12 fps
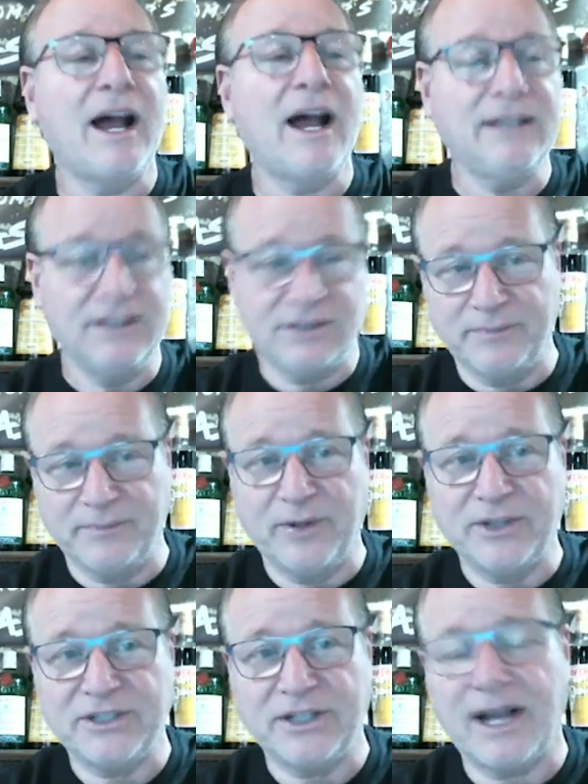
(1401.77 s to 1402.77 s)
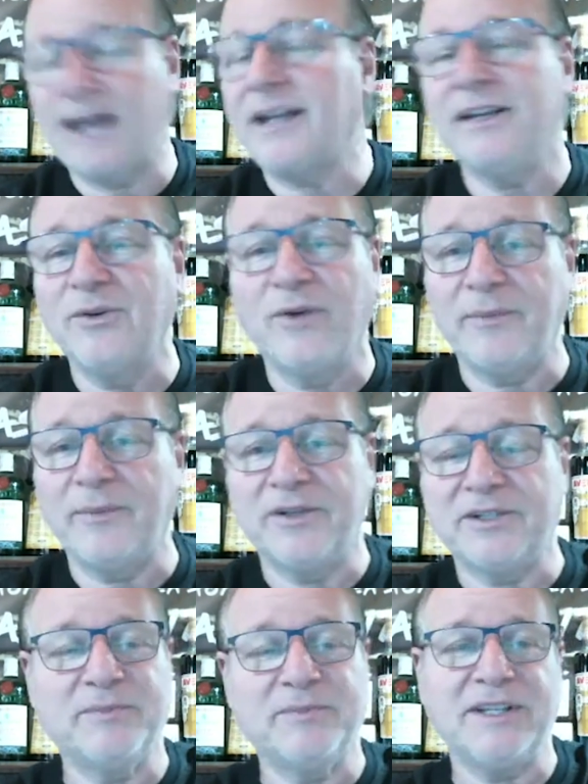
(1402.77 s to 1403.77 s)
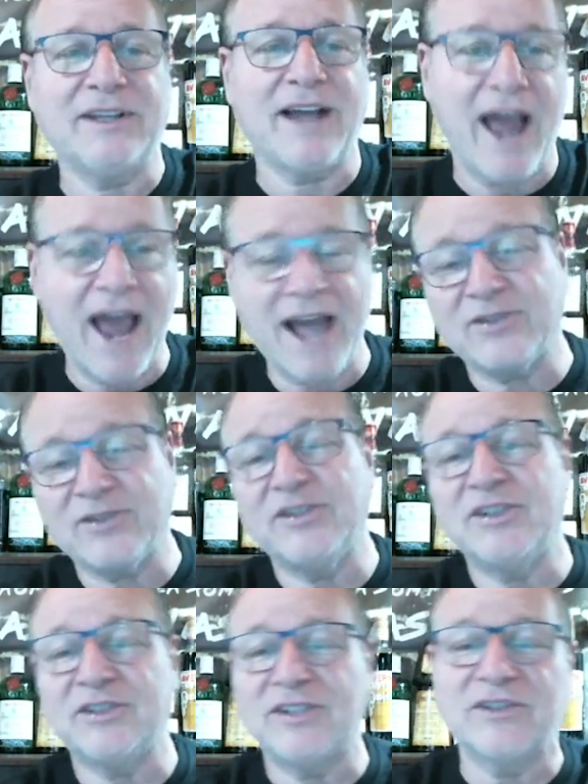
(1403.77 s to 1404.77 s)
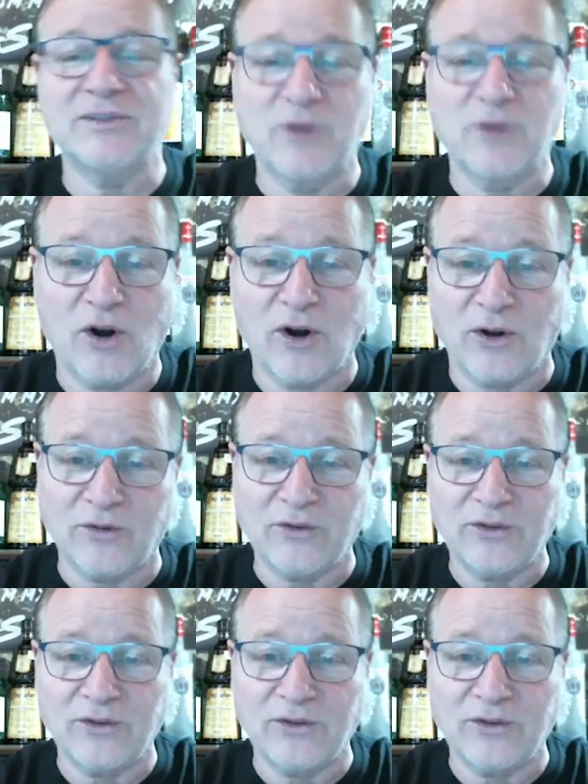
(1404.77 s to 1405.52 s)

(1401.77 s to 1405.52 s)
I did some push-ups. I didn't do any push-ups either. I actually just did some curls.